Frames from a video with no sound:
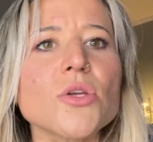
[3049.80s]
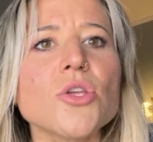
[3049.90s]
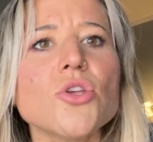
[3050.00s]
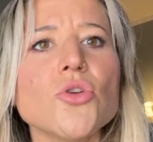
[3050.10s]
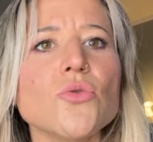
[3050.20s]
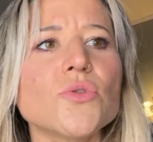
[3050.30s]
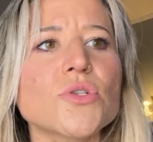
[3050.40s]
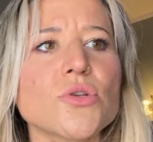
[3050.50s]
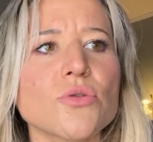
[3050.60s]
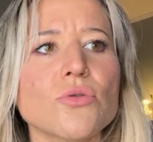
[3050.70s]

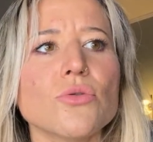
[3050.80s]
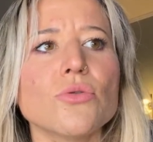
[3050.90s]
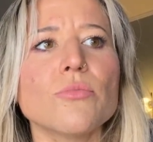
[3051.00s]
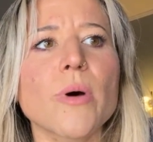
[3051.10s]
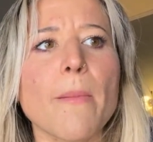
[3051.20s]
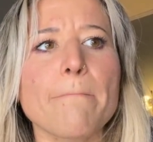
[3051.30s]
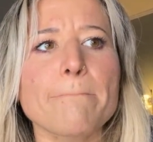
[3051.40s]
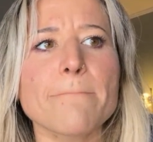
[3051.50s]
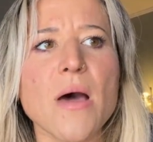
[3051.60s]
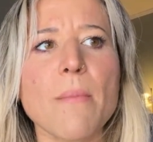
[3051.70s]
YouTube
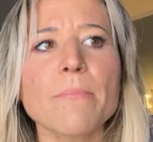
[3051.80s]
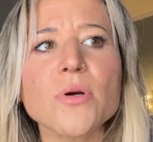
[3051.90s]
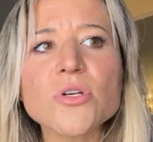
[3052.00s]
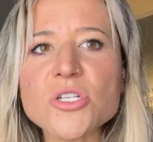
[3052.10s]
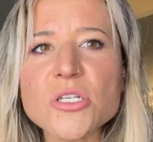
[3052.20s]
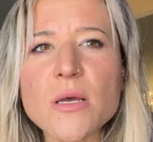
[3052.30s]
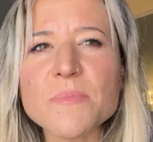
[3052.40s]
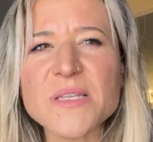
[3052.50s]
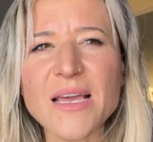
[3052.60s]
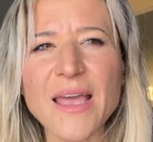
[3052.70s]

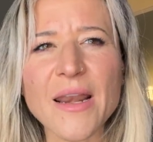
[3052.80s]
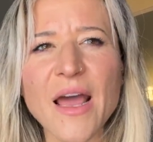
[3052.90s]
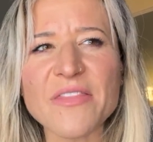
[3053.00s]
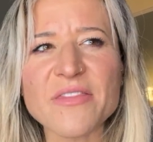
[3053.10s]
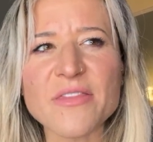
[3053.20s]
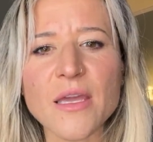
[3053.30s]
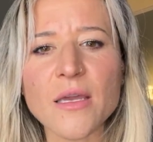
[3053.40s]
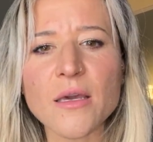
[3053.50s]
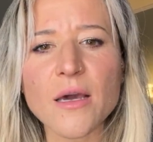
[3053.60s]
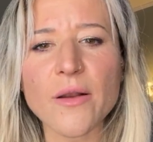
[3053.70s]
memberships. Again, I
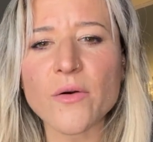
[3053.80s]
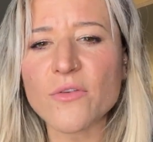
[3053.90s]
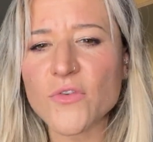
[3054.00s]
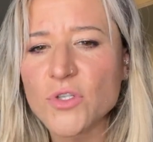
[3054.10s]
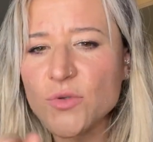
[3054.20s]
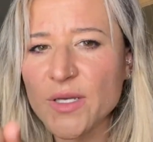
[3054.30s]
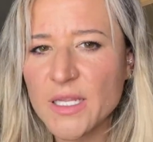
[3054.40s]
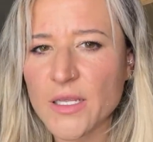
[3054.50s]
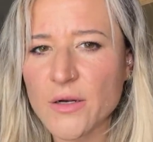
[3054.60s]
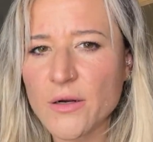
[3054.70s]
don't know if you can do it
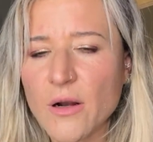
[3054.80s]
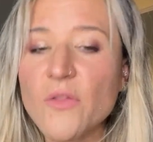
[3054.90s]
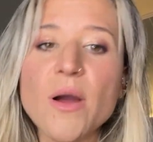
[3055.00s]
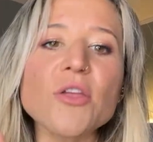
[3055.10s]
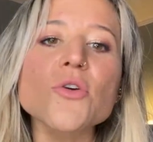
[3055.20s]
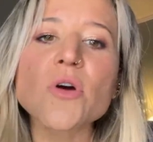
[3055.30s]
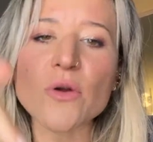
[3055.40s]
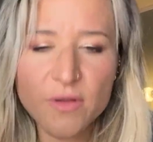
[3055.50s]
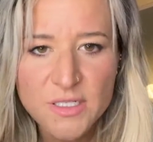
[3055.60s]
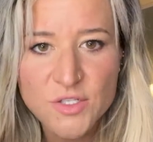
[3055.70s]
here, although you can go
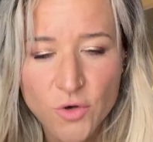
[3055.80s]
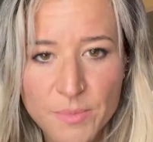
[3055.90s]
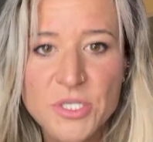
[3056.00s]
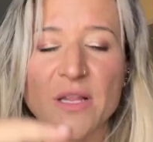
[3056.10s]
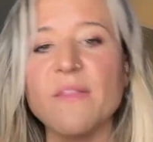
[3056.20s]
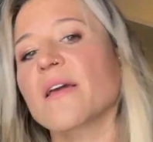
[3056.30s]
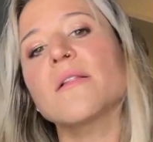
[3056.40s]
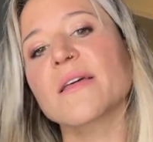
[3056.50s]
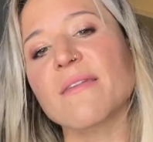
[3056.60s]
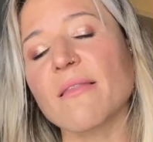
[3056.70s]
to the description and then
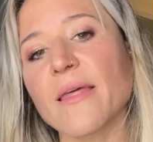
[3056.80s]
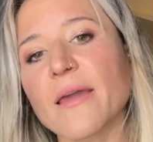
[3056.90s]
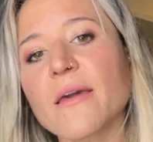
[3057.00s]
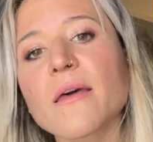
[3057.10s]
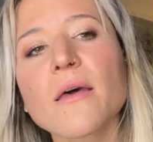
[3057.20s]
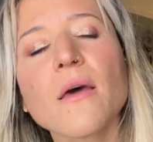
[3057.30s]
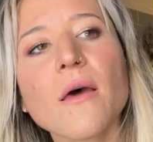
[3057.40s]
click that link.